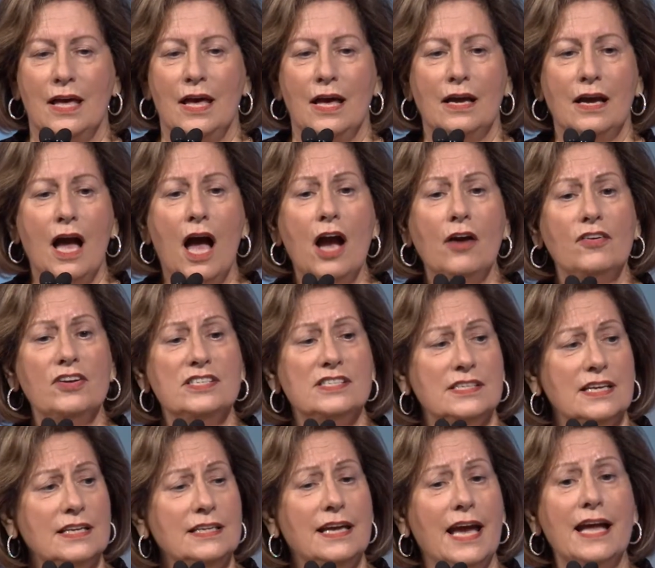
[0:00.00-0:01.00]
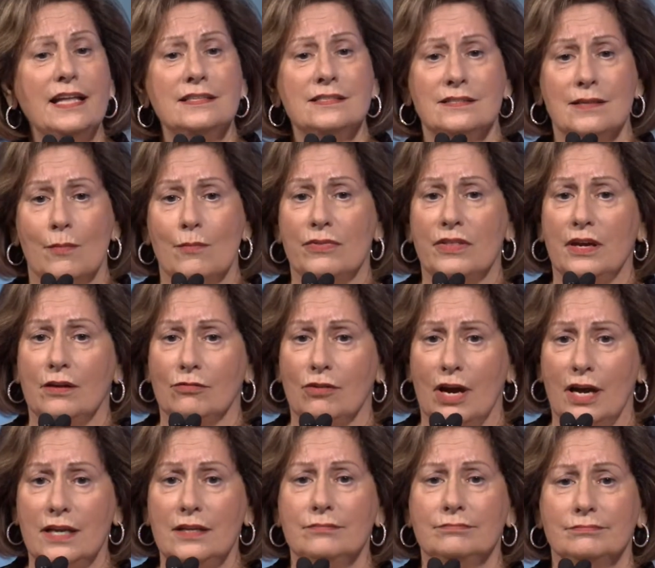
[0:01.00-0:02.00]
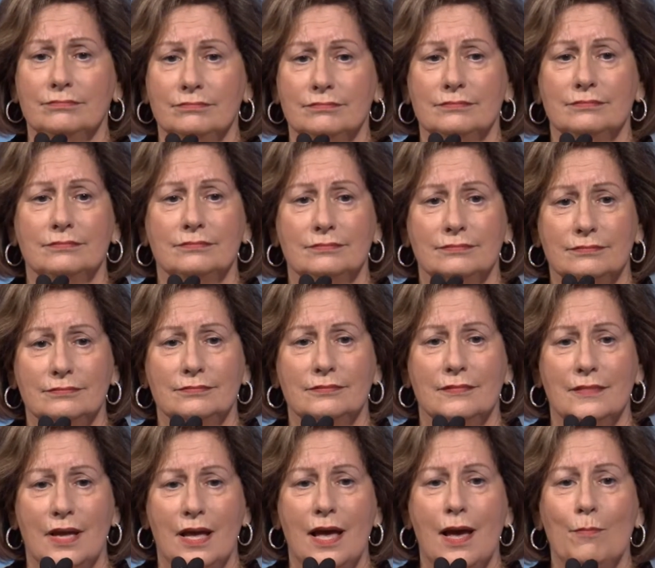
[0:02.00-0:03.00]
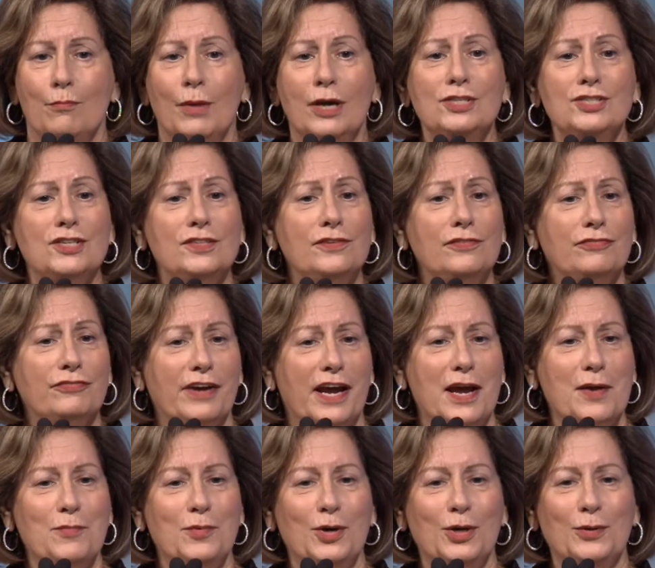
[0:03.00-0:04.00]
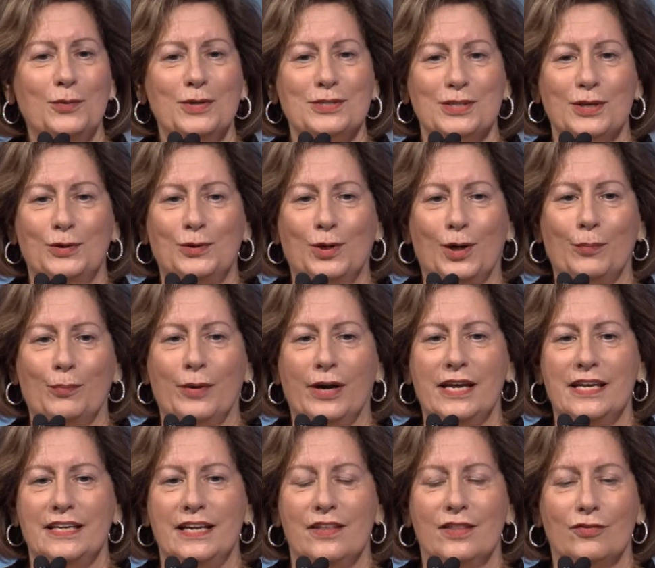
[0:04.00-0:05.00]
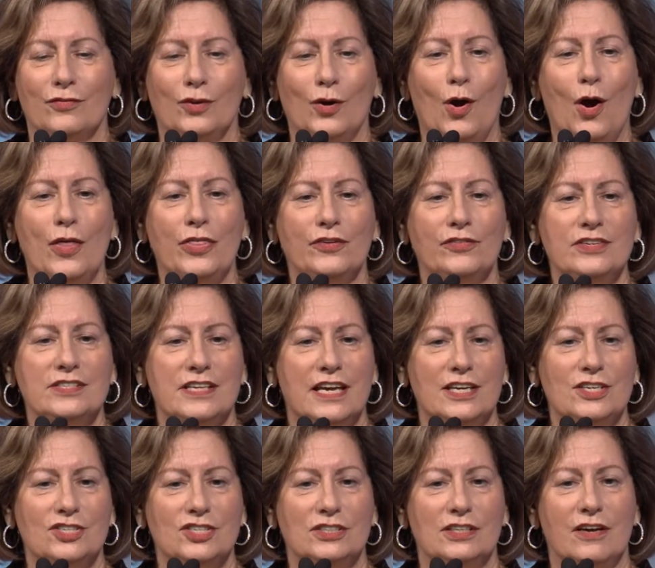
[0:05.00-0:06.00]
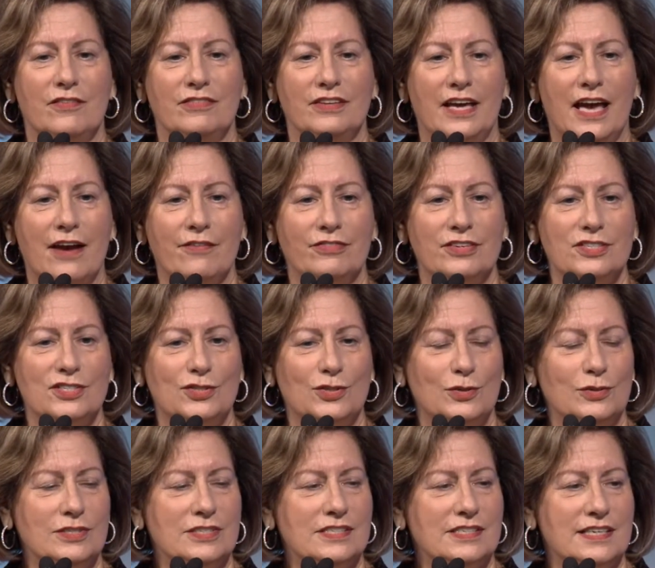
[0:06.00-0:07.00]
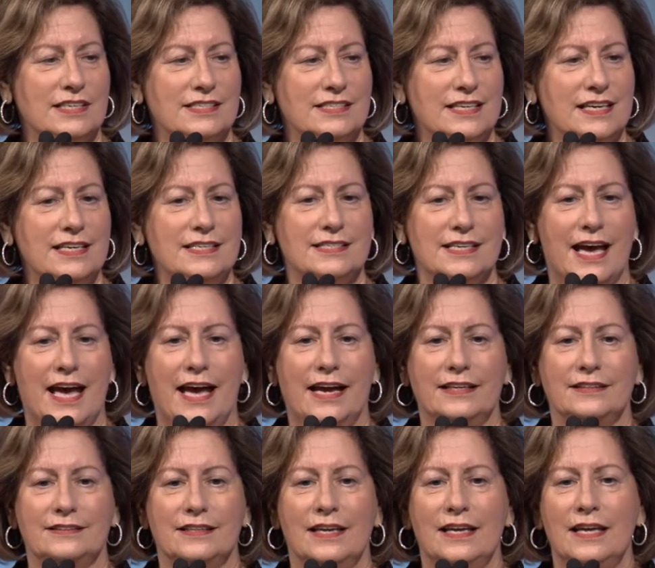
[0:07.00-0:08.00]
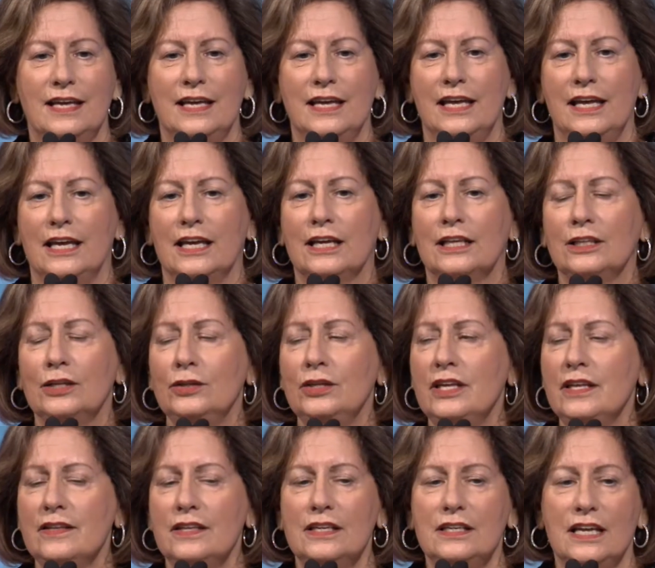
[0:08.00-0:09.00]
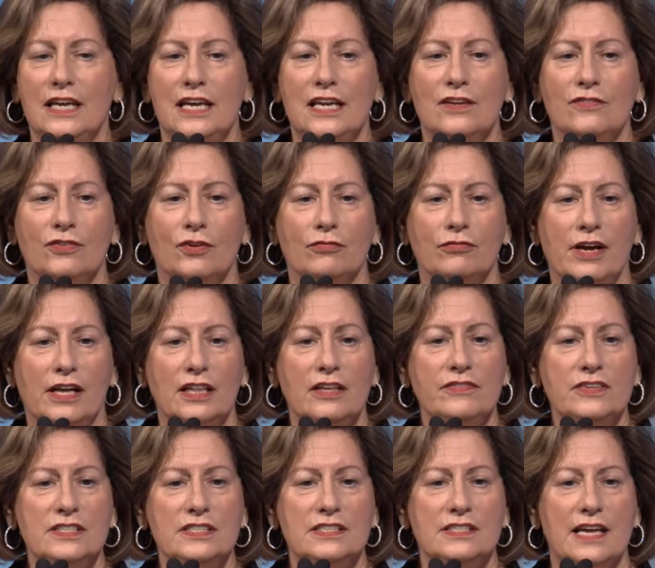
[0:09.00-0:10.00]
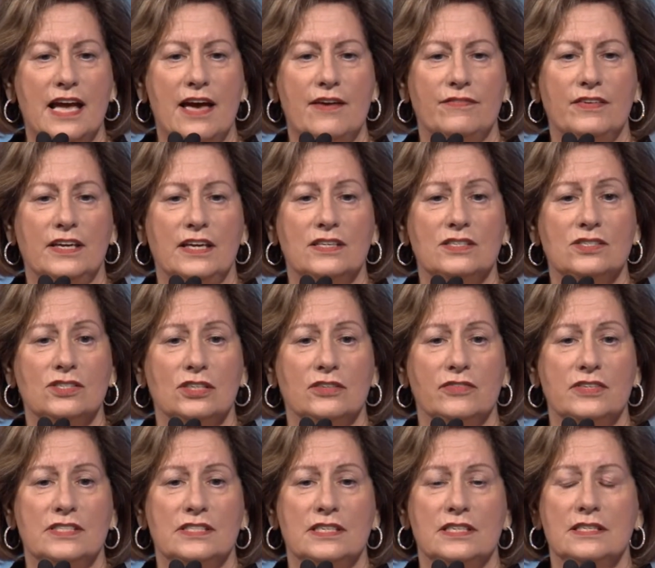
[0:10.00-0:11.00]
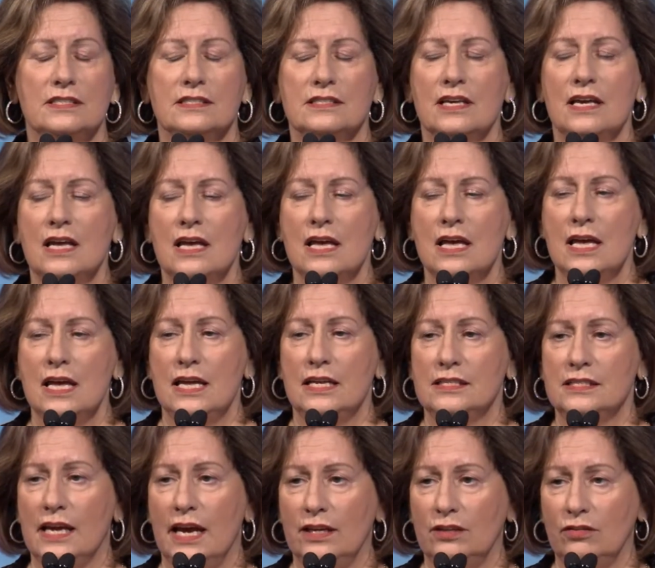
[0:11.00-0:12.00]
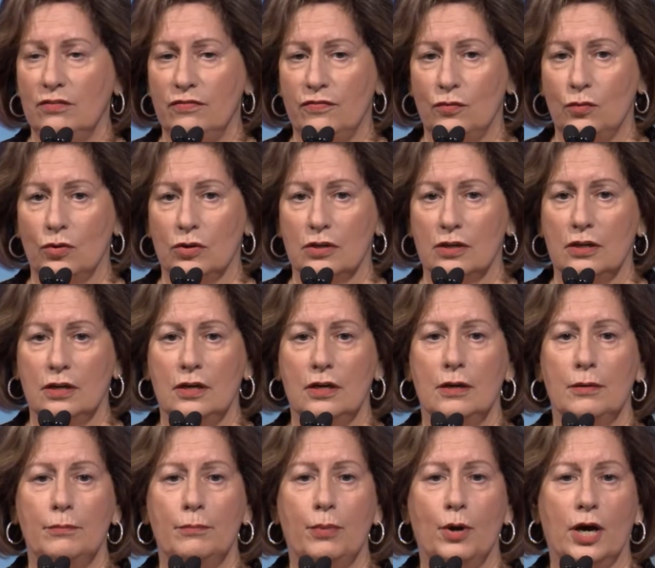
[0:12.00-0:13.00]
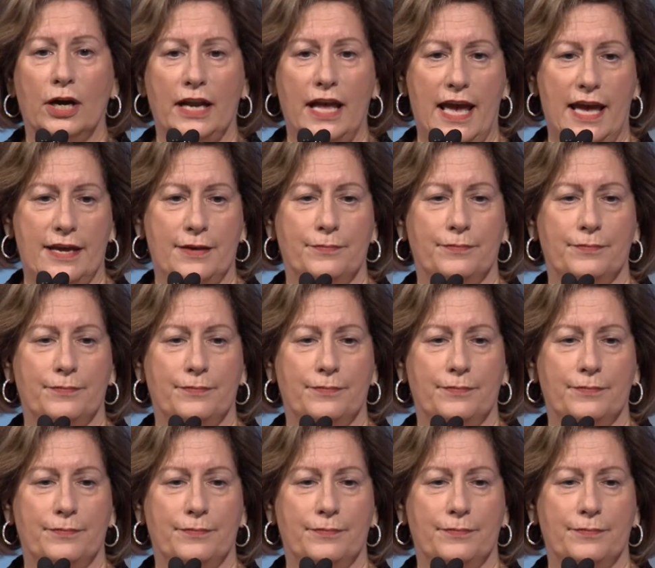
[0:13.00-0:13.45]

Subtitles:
Congress did get something right. Much of the framework was incorporated in the reauthorization of the Every Student Succeeds Act, including the need for relevant staffing and services in Title IV, Part A.